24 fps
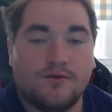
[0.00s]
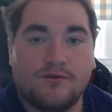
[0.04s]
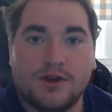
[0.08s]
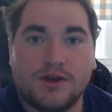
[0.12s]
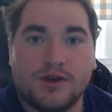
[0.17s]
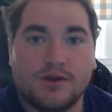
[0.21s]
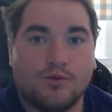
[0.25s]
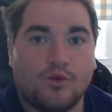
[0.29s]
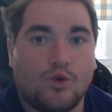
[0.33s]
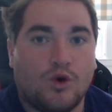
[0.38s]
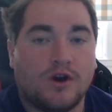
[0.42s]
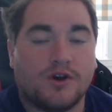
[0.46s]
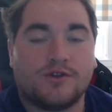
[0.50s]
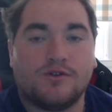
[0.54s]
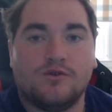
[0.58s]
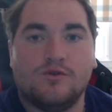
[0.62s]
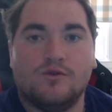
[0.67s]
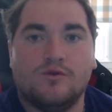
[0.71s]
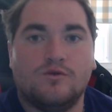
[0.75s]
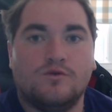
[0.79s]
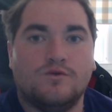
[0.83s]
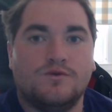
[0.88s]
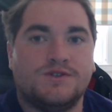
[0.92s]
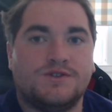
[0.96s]
like
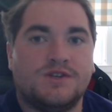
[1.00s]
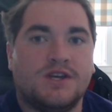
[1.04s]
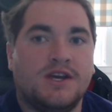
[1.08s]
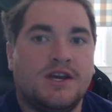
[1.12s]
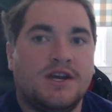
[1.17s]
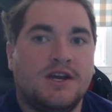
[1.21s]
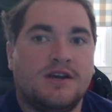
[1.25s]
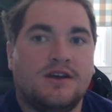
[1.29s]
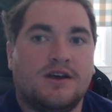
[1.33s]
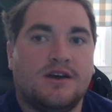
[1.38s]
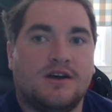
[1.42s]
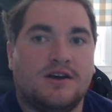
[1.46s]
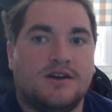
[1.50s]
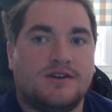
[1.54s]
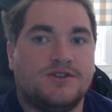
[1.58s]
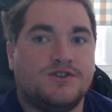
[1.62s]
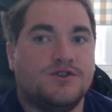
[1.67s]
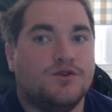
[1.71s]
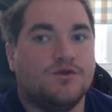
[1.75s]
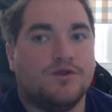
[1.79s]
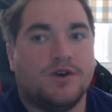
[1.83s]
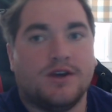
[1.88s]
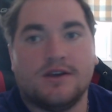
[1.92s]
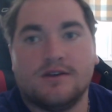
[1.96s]
walkthroughs,
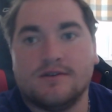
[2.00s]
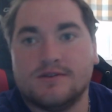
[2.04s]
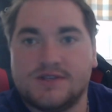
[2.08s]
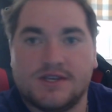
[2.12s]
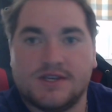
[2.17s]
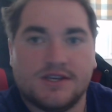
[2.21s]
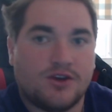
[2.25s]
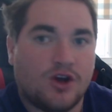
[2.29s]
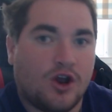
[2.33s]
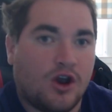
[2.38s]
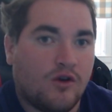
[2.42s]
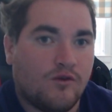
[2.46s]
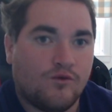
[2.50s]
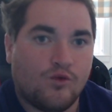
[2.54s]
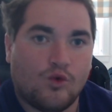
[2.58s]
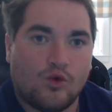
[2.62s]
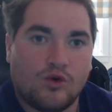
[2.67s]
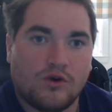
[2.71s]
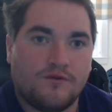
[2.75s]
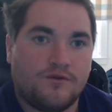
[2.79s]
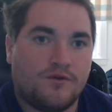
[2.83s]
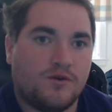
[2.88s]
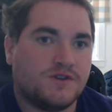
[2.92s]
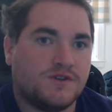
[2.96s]
to like, let's say, God of
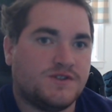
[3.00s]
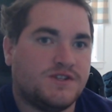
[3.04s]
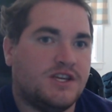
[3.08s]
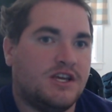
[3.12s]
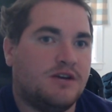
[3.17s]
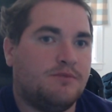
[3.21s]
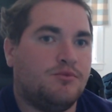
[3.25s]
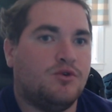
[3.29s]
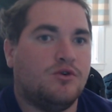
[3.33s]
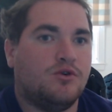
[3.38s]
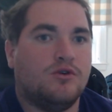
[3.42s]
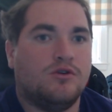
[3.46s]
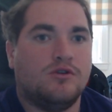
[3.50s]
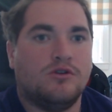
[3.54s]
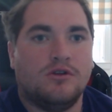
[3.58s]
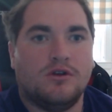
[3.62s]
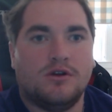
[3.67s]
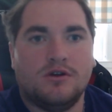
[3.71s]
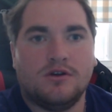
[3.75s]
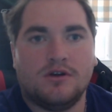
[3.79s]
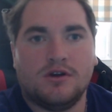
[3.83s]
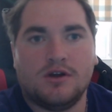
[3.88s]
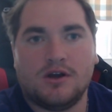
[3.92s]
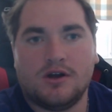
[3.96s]
War, for
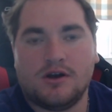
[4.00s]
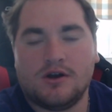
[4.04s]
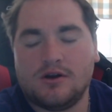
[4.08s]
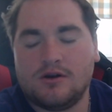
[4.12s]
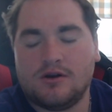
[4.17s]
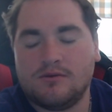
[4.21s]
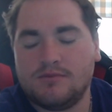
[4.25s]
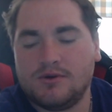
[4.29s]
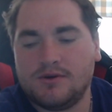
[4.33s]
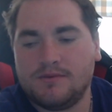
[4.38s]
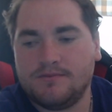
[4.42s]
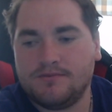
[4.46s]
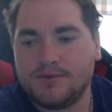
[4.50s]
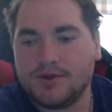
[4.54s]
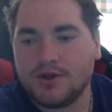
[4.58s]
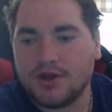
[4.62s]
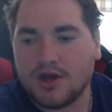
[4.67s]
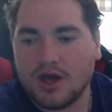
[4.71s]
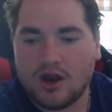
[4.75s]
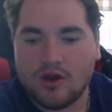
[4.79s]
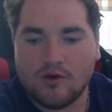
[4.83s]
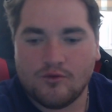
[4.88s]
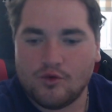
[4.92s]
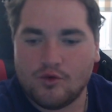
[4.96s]
example,
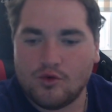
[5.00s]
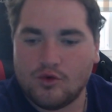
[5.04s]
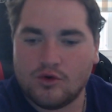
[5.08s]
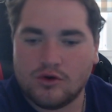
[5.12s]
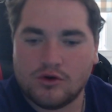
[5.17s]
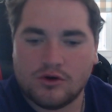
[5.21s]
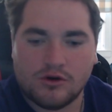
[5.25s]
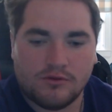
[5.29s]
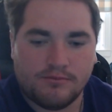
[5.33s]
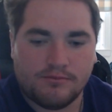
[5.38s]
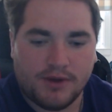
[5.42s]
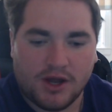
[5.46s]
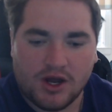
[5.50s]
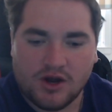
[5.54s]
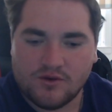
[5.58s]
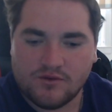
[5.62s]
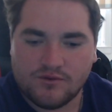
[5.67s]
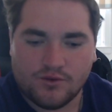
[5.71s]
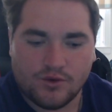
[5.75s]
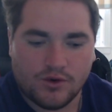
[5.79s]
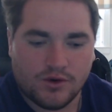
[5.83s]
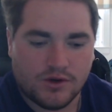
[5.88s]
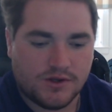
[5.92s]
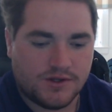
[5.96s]
God of War,
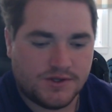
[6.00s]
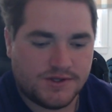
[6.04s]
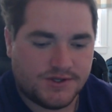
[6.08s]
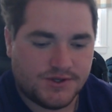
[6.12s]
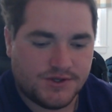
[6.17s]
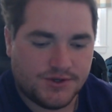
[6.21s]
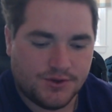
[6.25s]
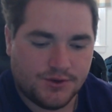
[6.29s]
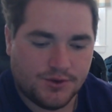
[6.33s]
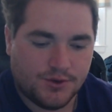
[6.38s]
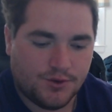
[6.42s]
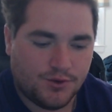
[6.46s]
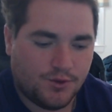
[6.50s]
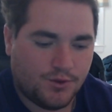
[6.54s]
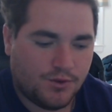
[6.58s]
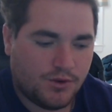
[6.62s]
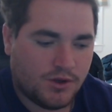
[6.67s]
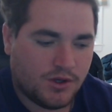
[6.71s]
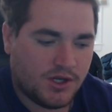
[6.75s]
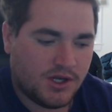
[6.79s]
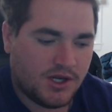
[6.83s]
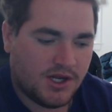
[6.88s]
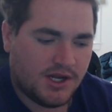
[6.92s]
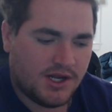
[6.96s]
Battlefront 2.
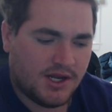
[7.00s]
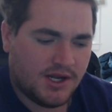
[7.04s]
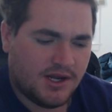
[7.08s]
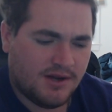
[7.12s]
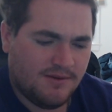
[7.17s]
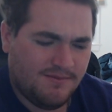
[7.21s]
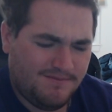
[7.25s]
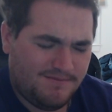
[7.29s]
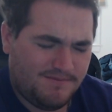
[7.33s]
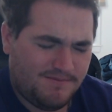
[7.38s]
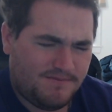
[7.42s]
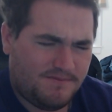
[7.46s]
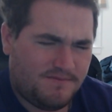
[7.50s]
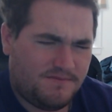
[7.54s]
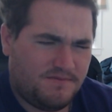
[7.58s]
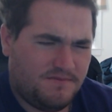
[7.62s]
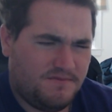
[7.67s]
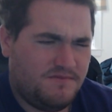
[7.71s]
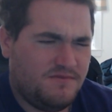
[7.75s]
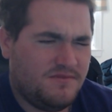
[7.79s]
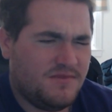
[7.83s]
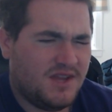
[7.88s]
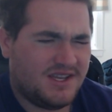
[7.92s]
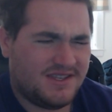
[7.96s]

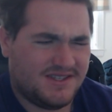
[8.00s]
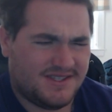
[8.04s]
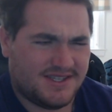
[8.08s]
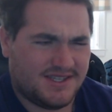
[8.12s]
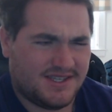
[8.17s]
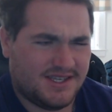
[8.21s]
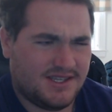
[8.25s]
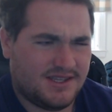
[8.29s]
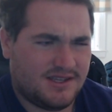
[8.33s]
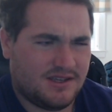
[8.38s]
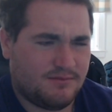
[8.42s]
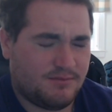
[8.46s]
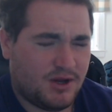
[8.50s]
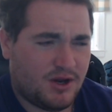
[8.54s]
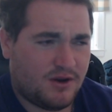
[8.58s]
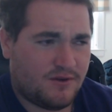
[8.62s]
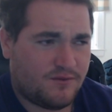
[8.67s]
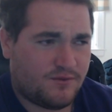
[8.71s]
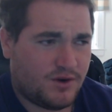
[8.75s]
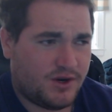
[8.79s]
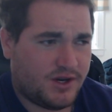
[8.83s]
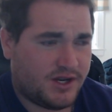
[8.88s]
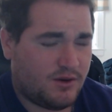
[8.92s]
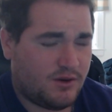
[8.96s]
At least I think I did
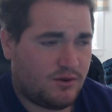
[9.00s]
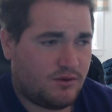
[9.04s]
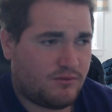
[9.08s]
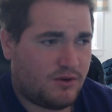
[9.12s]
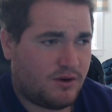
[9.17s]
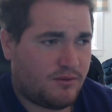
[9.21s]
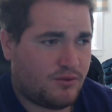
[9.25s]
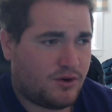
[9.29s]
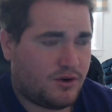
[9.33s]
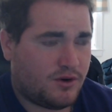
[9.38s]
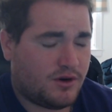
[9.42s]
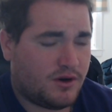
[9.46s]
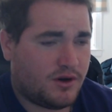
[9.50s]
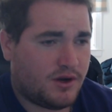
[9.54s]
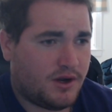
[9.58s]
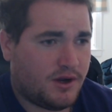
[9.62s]
Battlefront, I can't remember.